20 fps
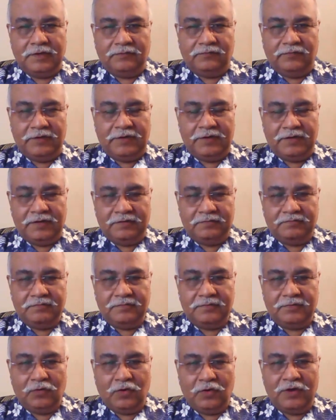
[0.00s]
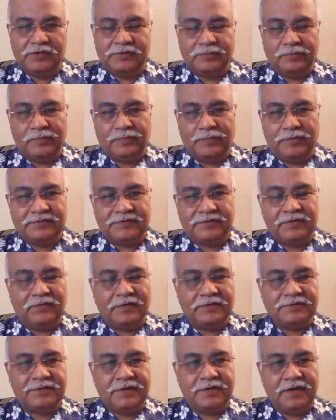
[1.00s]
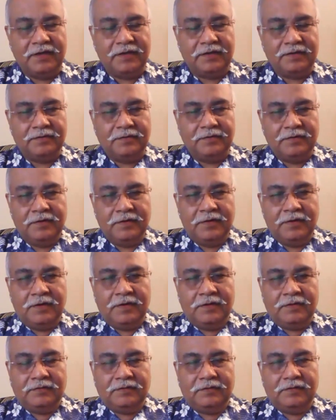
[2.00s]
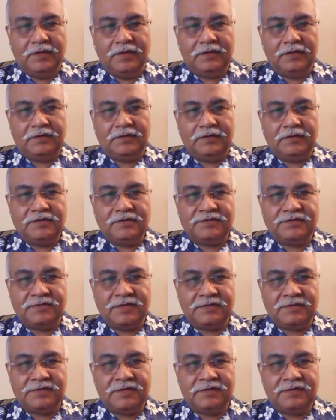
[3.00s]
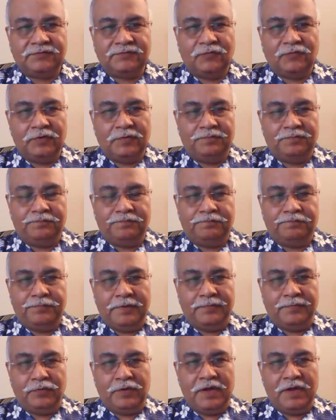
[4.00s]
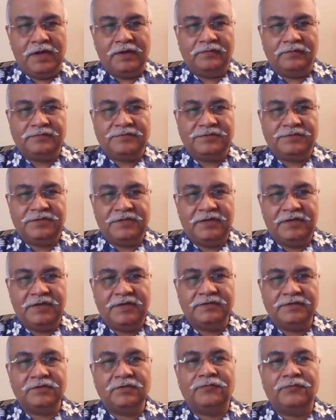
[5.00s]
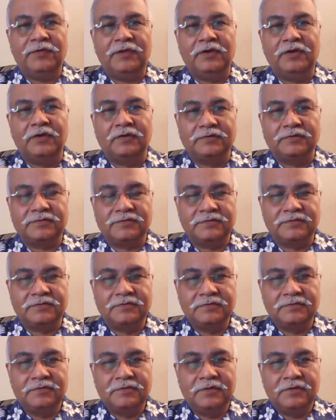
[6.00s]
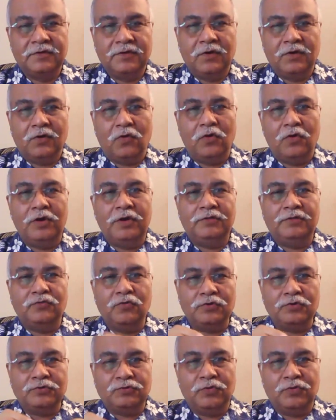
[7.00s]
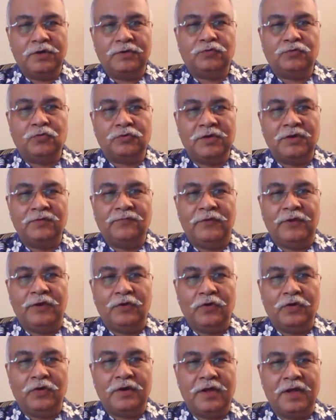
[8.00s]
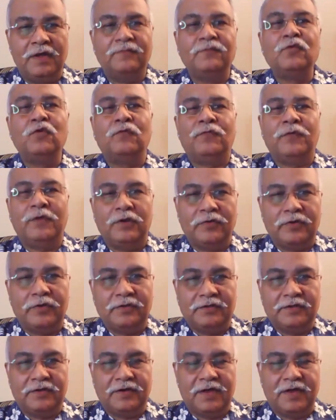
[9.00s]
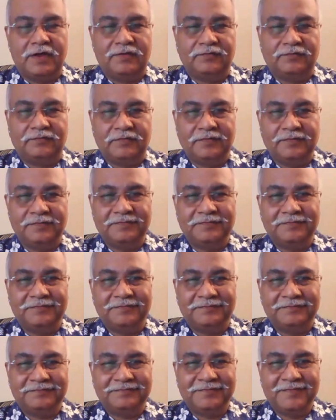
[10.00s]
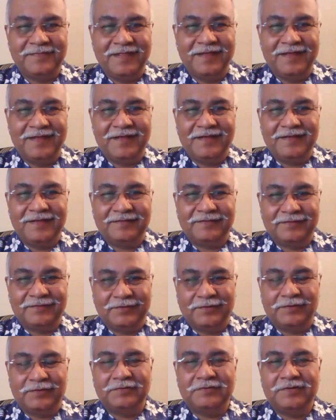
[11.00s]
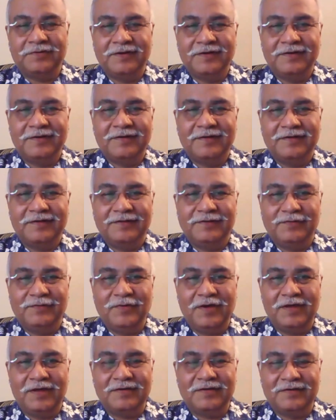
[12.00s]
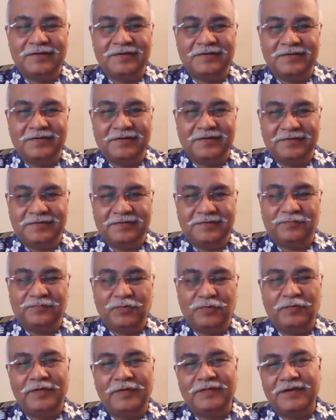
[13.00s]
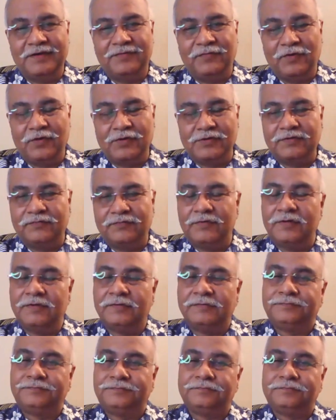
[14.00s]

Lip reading: a very knowledgeable person was telling that successful people have series of failures. Only those who are total failure have no failure in their lives. So you are now proving that philosophy.